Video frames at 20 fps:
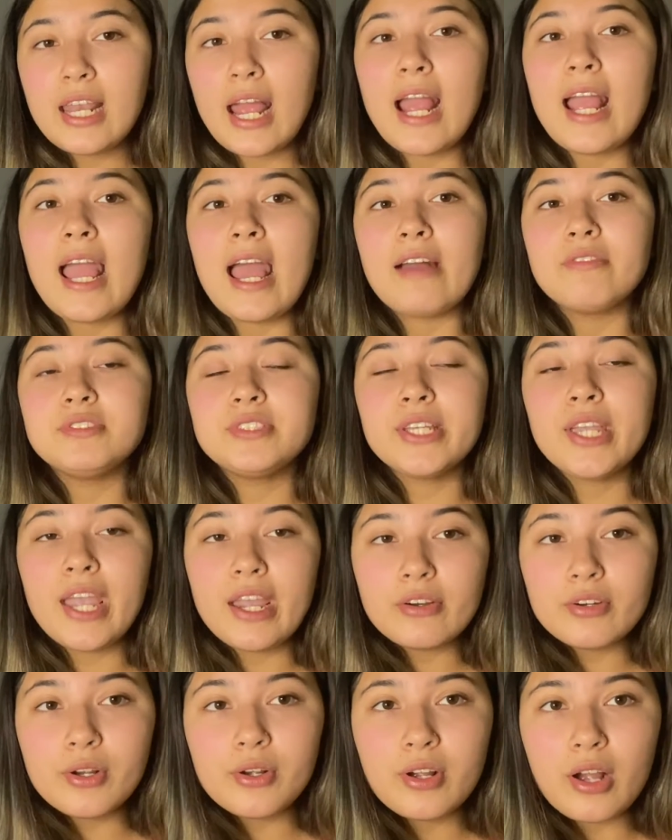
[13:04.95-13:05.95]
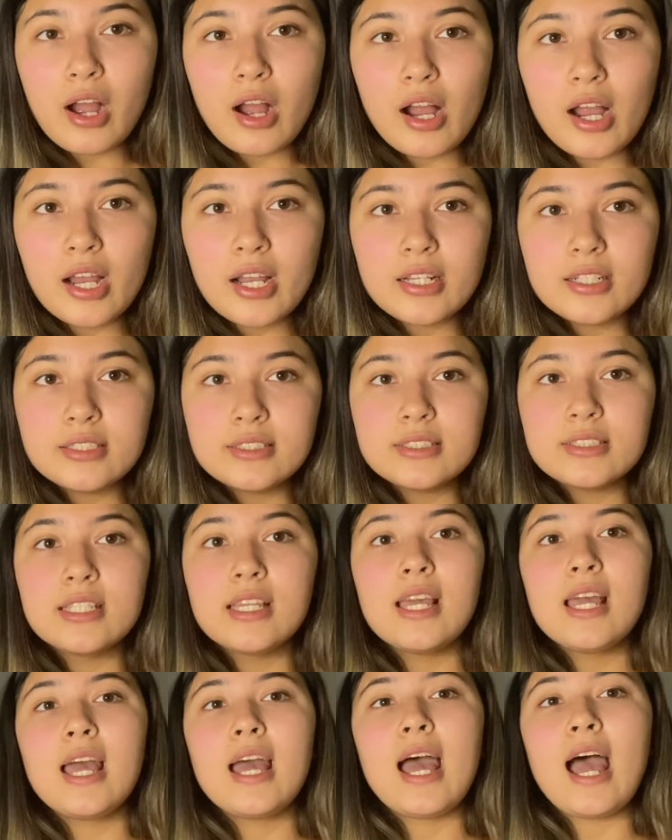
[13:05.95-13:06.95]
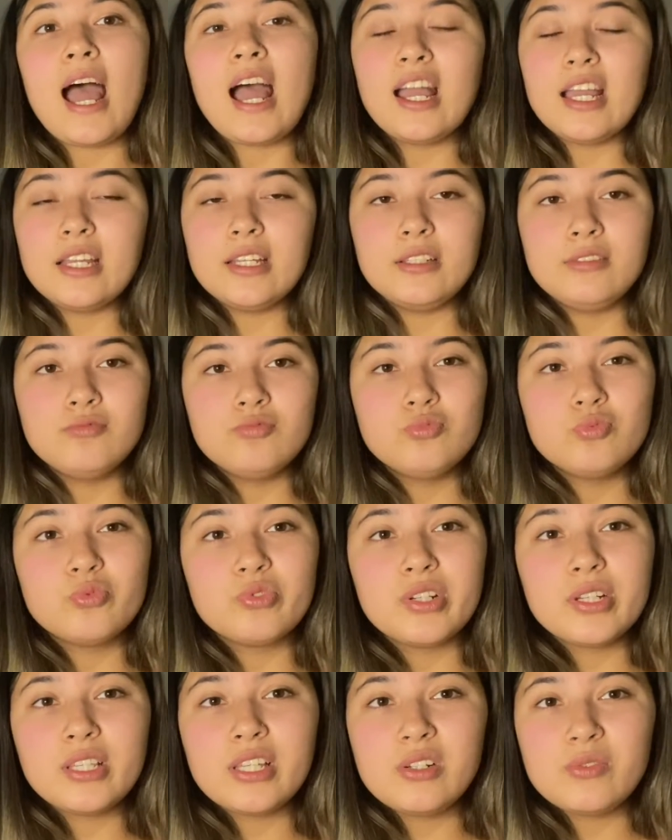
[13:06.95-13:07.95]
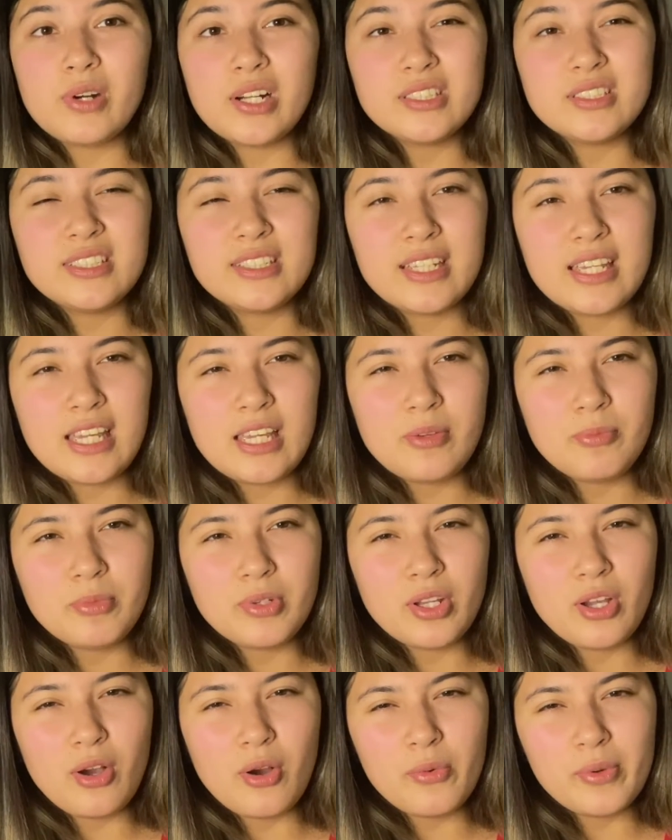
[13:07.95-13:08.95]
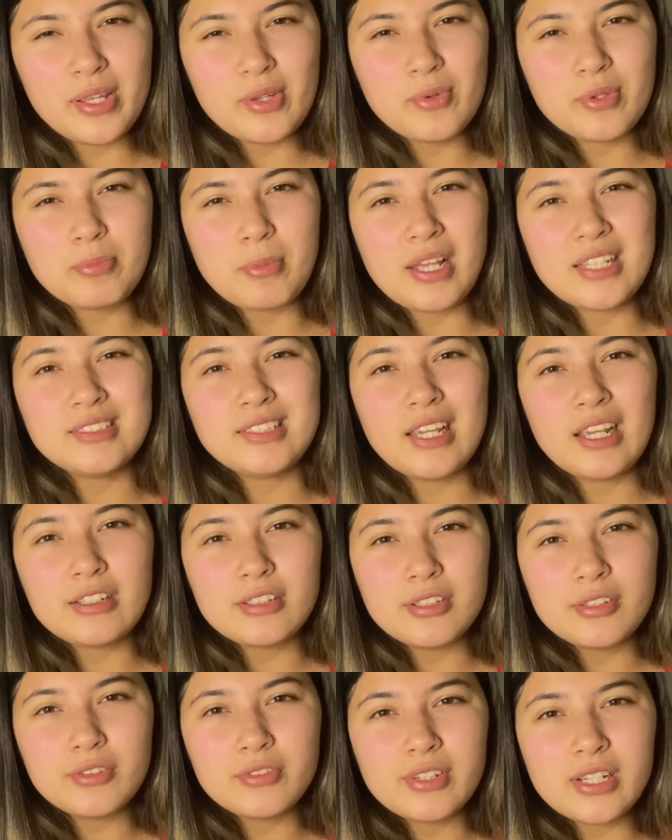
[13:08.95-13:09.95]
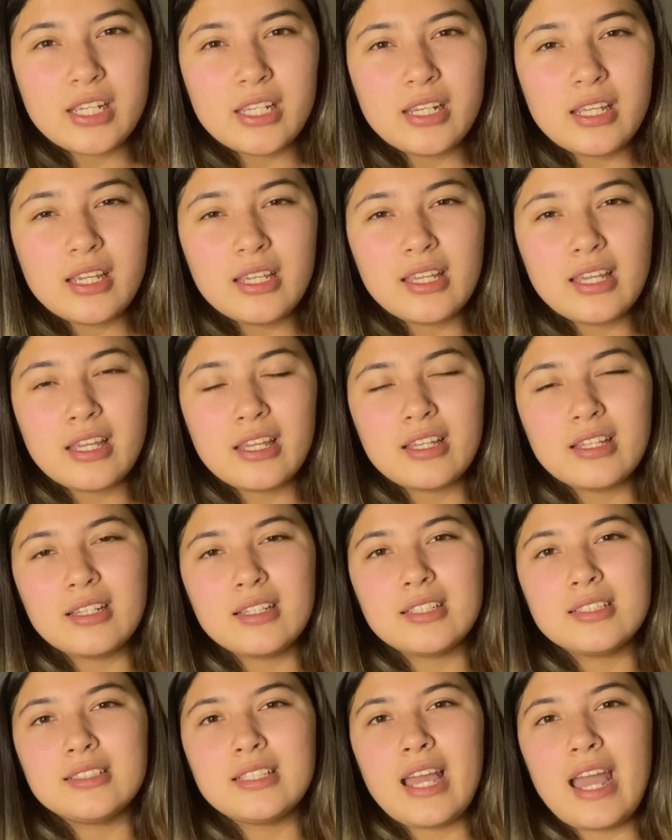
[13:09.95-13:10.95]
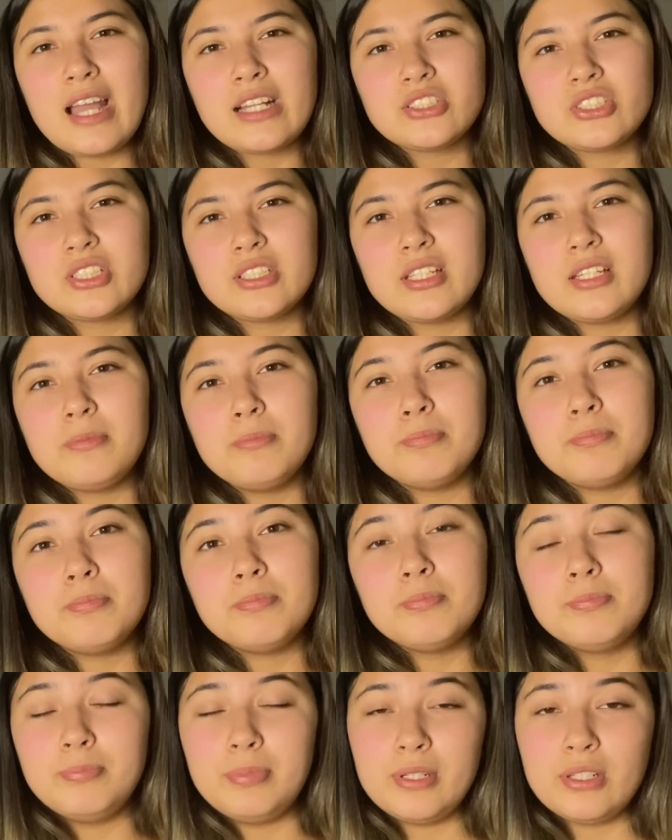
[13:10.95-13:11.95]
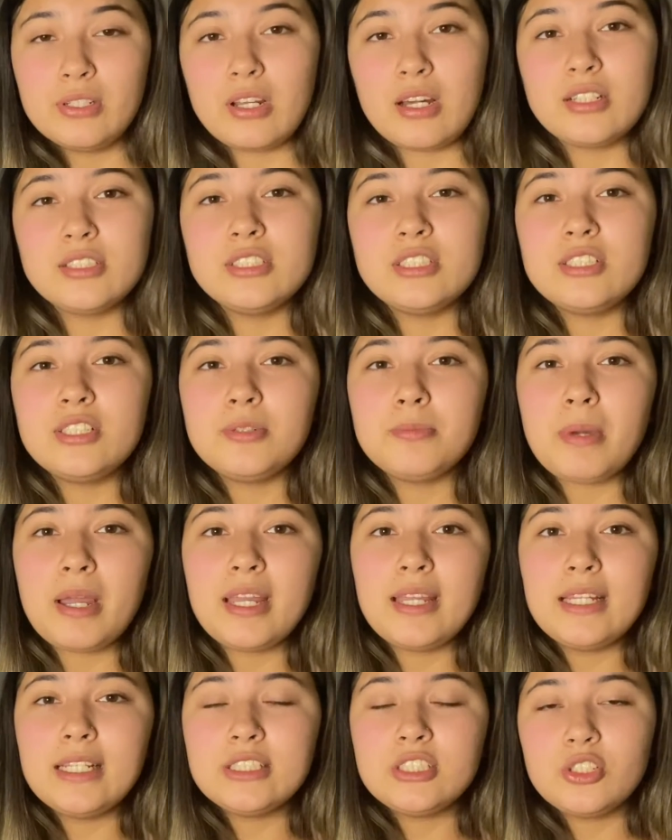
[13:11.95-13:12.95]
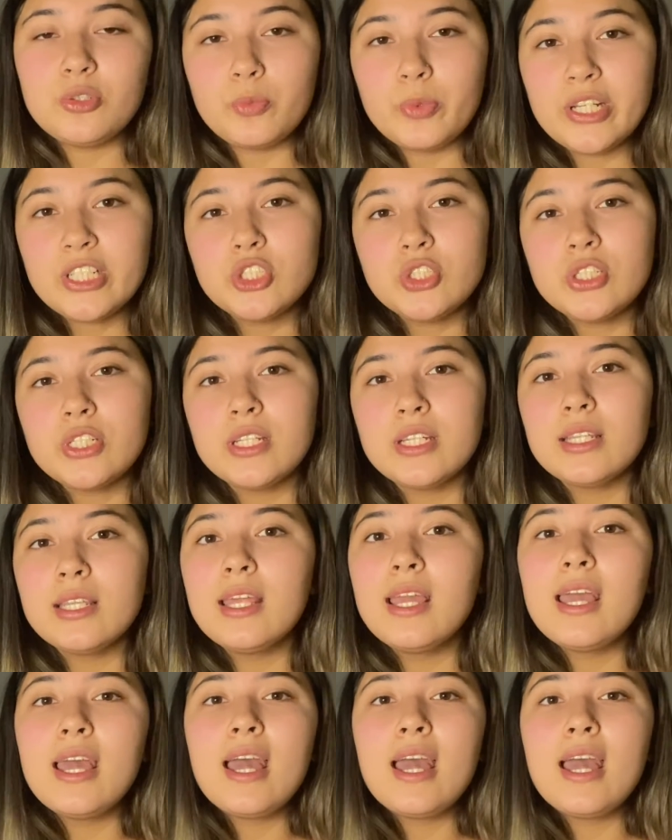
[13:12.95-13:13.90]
I have tarot cards. I really want to keep going with my tarot reading and actually build on to my intuition.